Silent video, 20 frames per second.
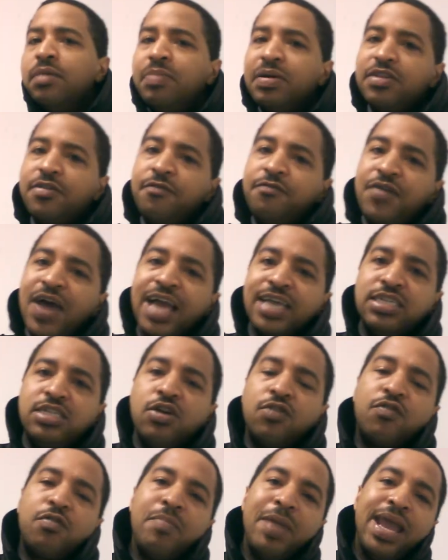but the fact
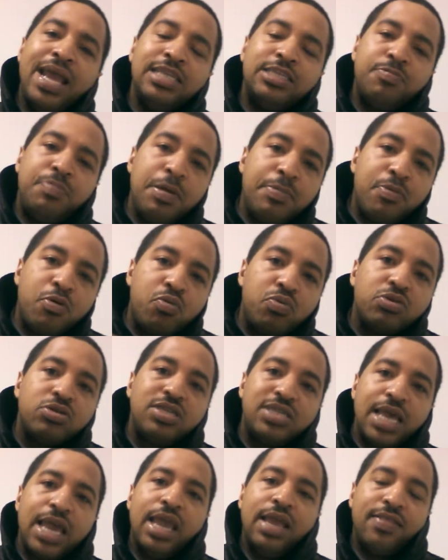still remains people will
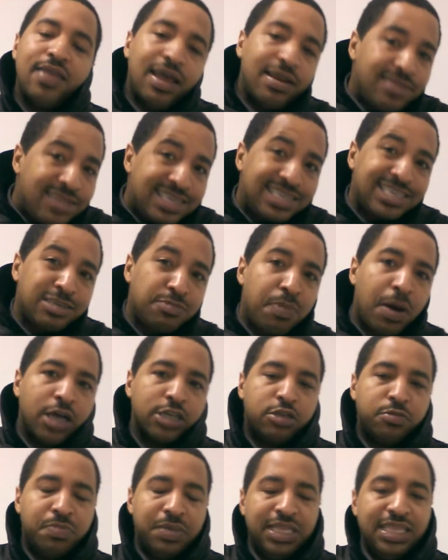say that this is
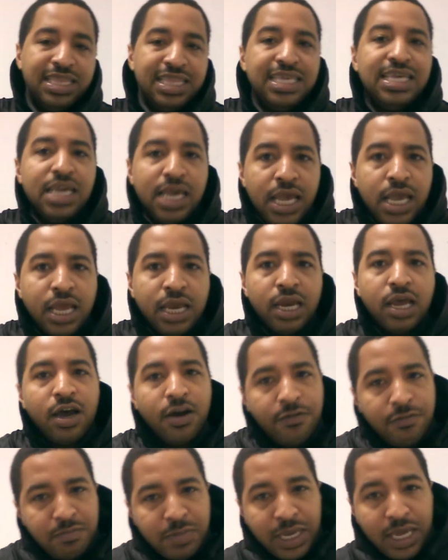possibly the end
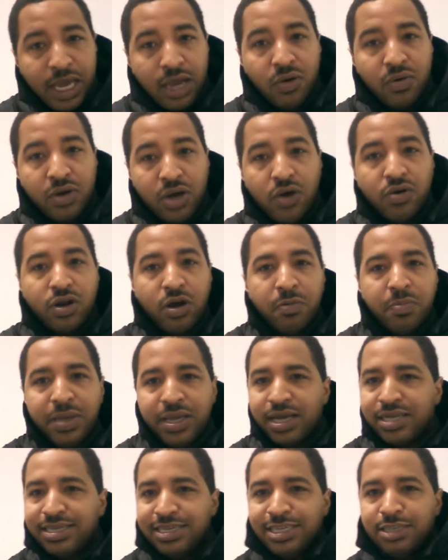of Miguel Cotto
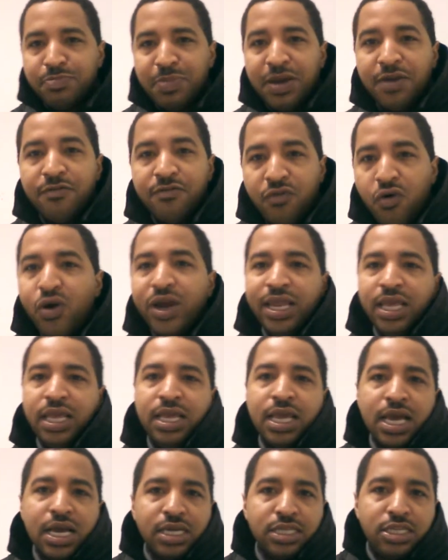because he's been
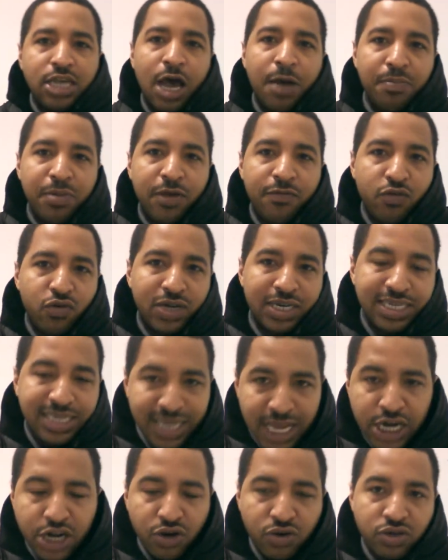avoiding top level
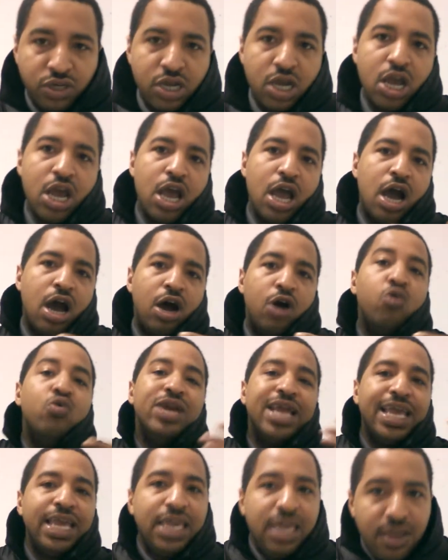contenders uh,
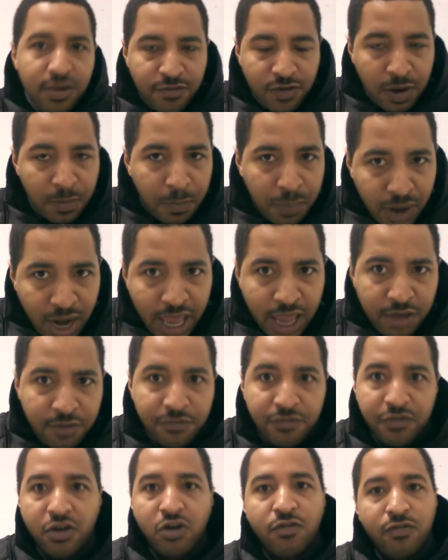on an even playing
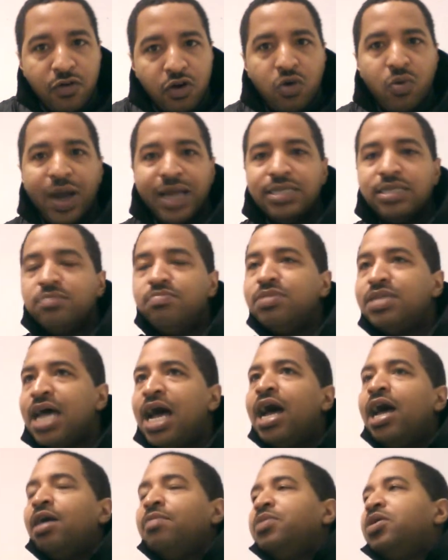field for quite some
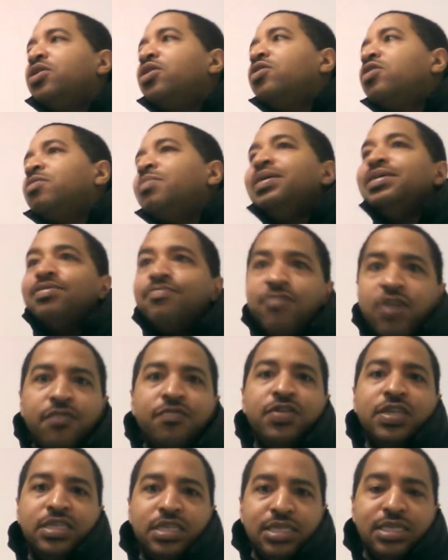time. You know what I mean?
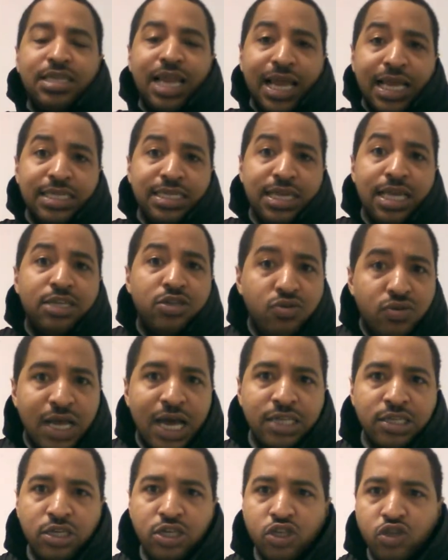Roughly since, like I said,
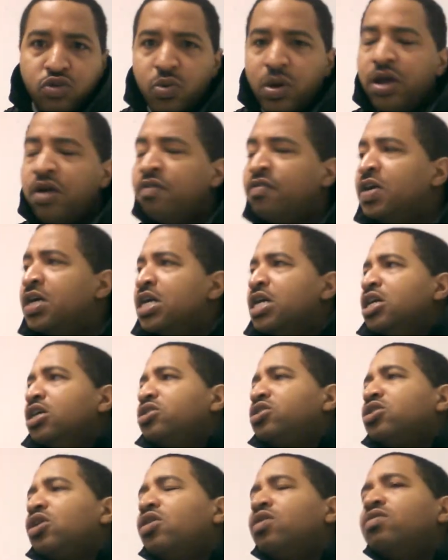2012.
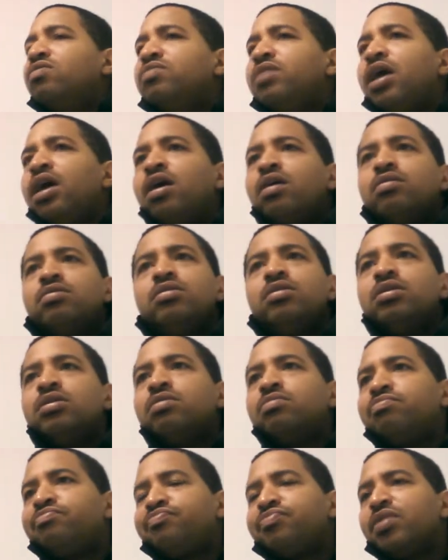So now, you
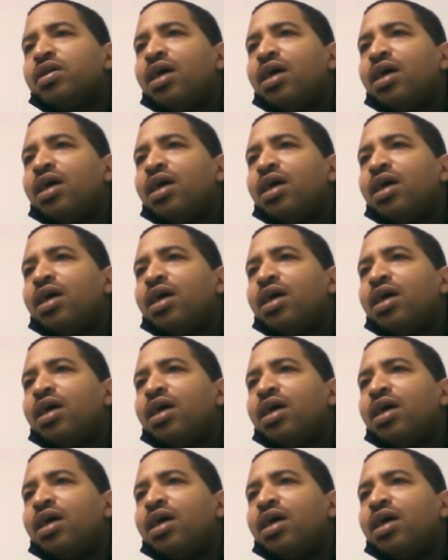know,